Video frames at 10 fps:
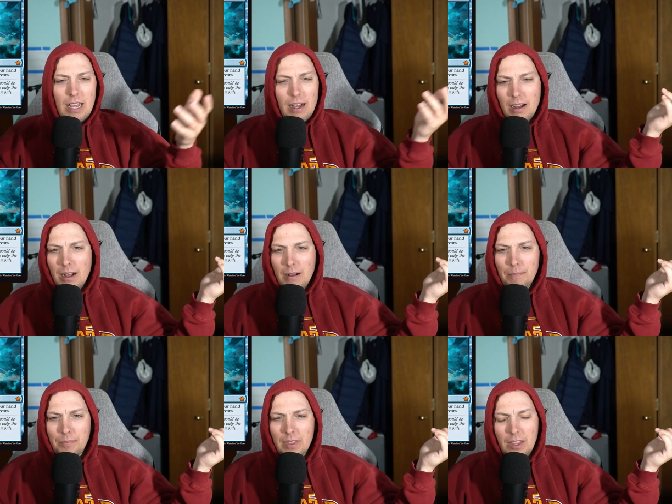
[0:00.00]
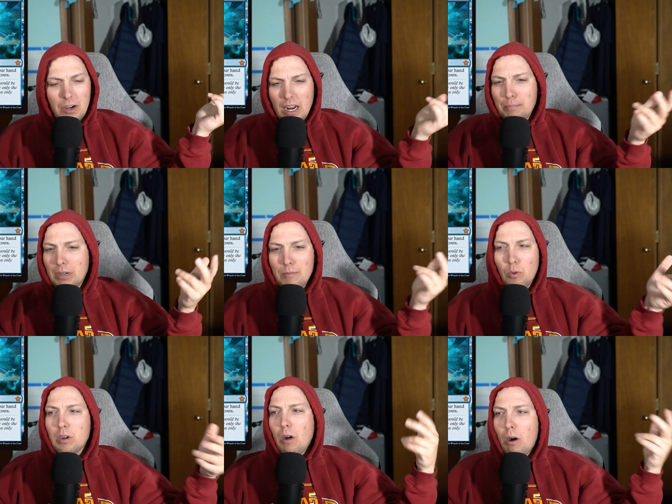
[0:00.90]
They're going to print
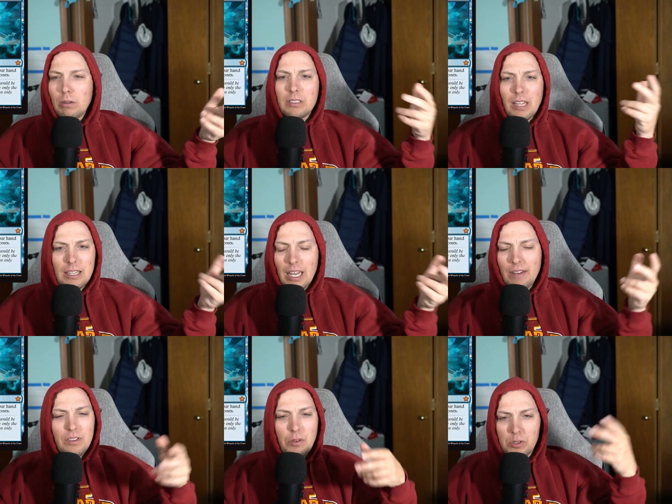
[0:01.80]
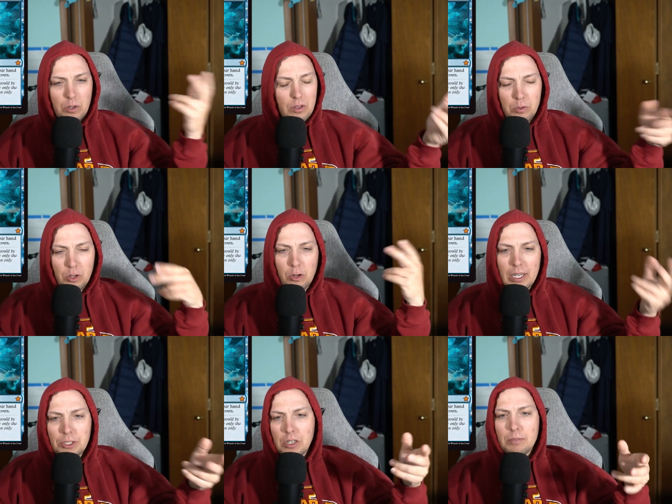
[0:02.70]
more cards like that, even though those are
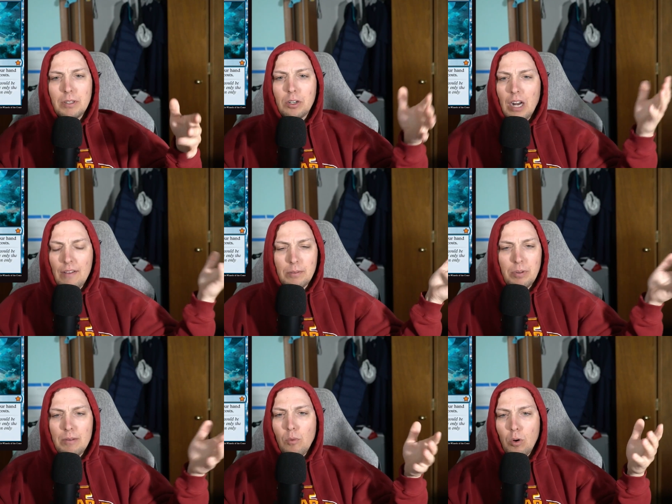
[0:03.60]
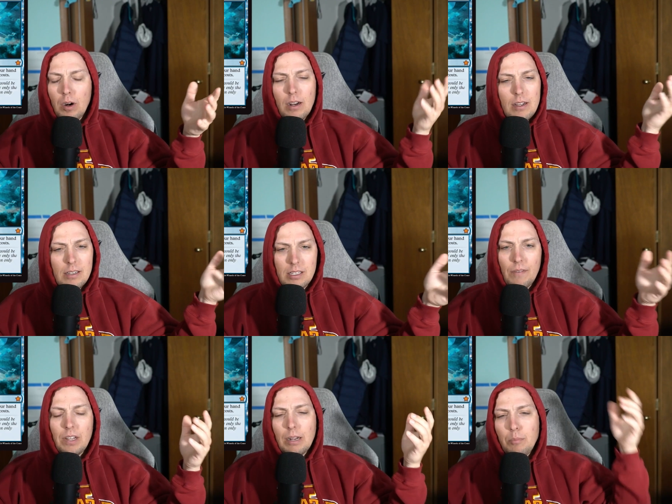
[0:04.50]
creatures, but they're going to have to print more
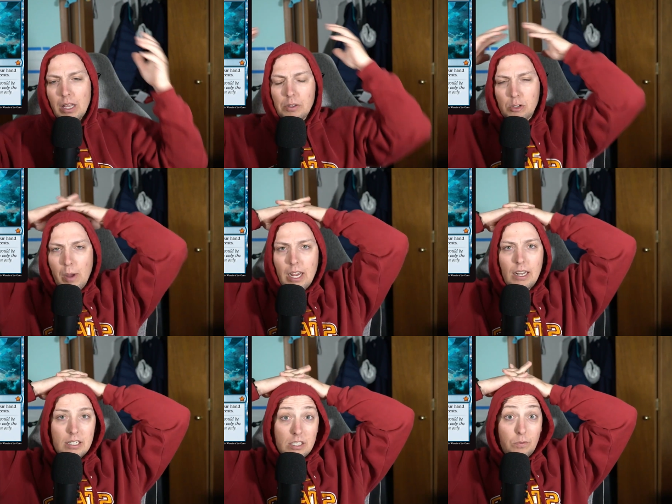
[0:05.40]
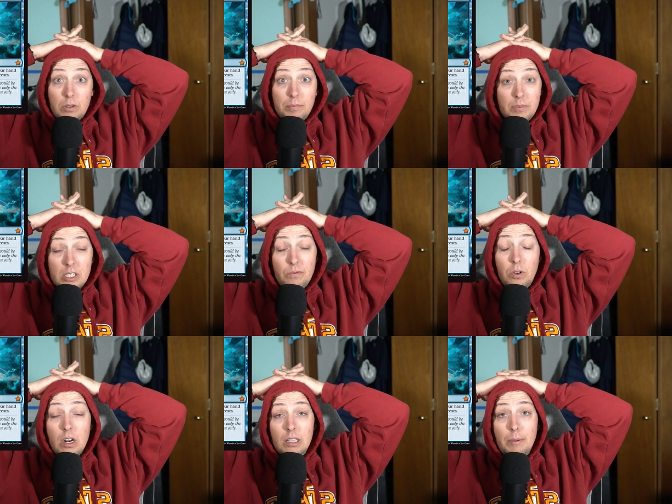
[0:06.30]
stuff like Abuelo's Awakening just for
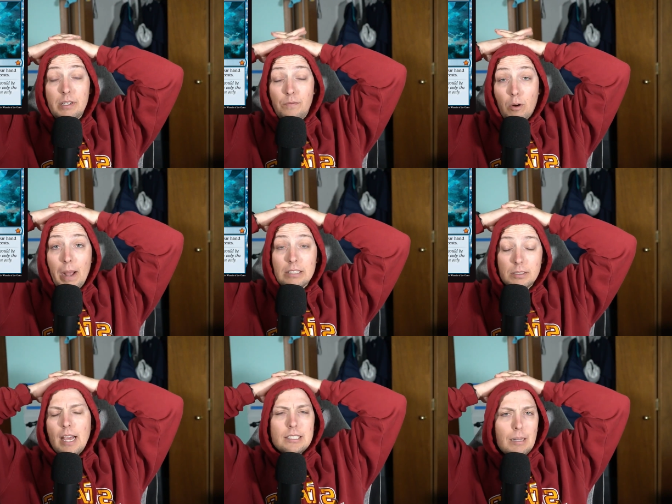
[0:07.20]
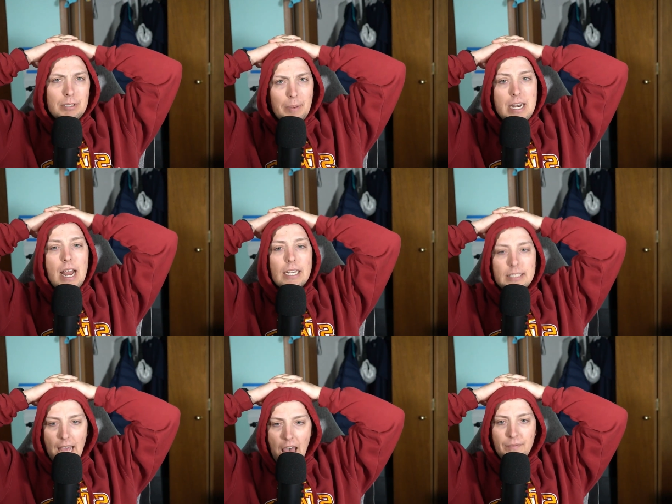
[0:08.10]
limited formats. Next up is my nice
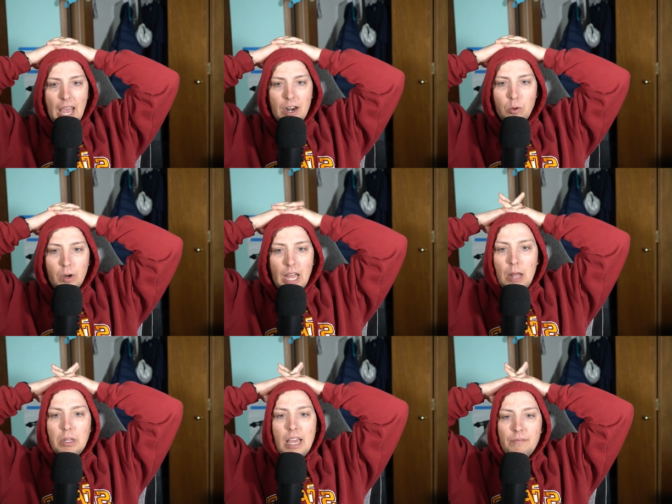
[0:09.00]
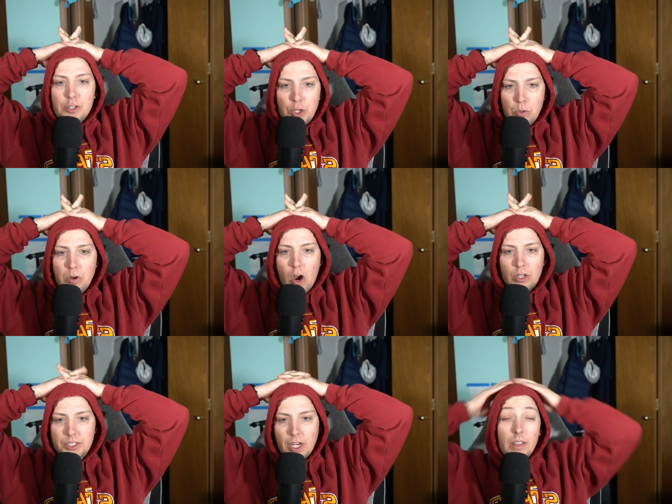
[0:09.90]
to have category. I only have 2
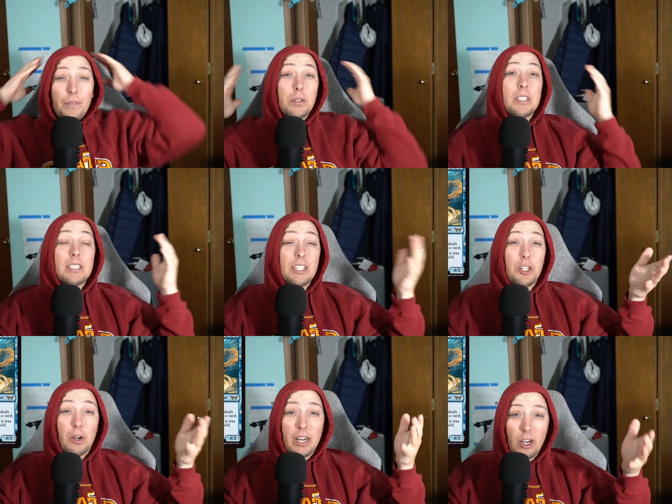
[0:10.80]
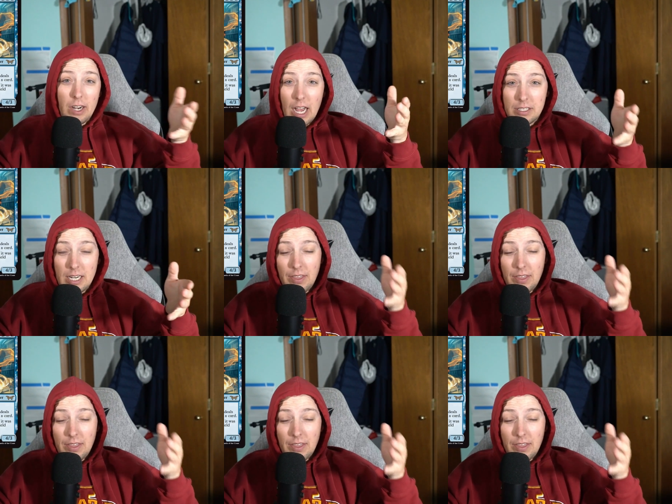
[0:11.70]
cards here. The first is Enduring Curiosity.